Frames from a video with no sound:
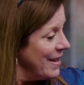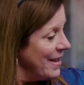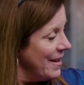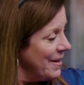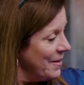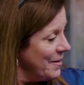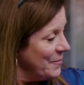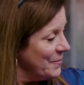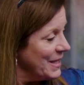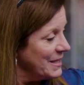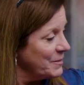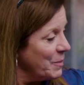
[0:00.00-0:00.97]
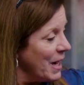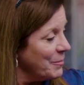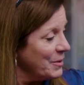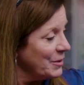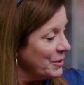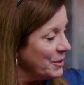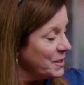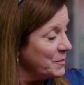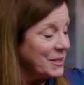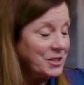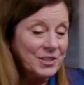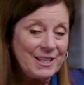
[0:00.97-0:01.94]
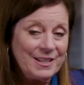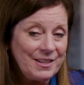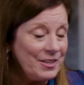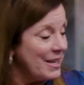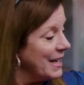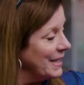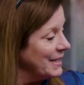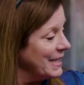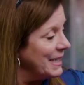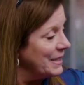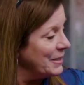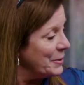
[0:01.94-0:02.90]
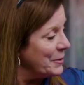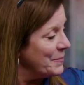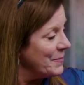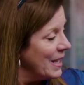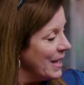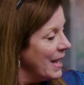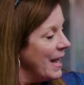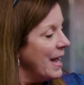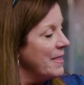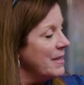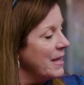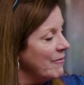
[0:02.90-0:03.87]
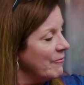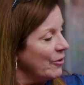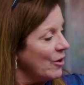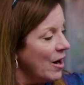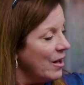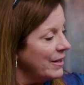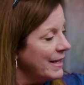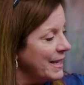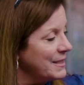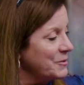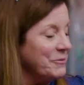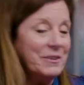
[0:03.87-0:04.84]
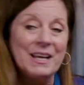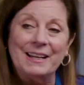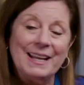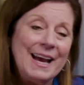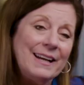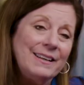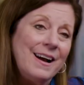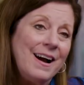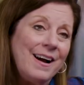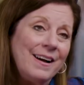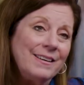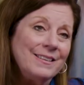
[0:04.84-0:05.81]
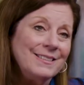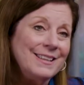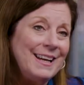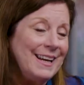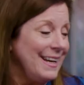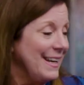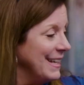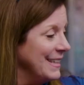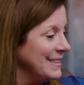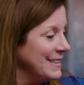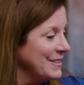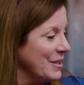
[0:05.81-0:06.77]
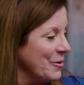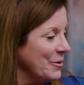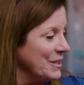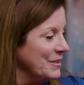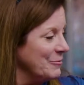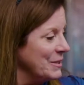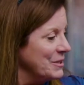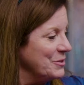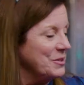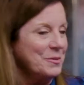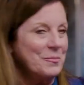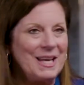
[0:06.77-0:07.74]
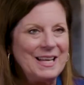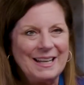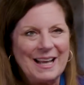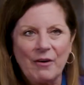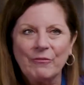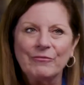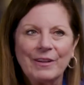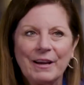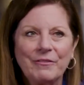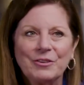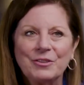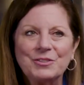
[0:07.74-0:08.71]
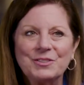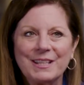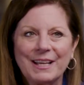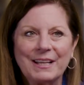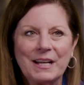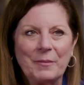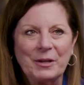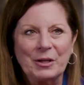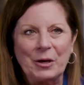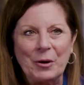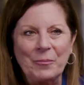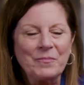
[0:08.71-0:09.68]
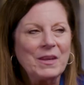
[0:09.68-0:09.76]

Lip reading: It's popular, especially in the United Kingdom. And then for holidays, we've got an eggnog. And so we do some in and out flavors that come and go.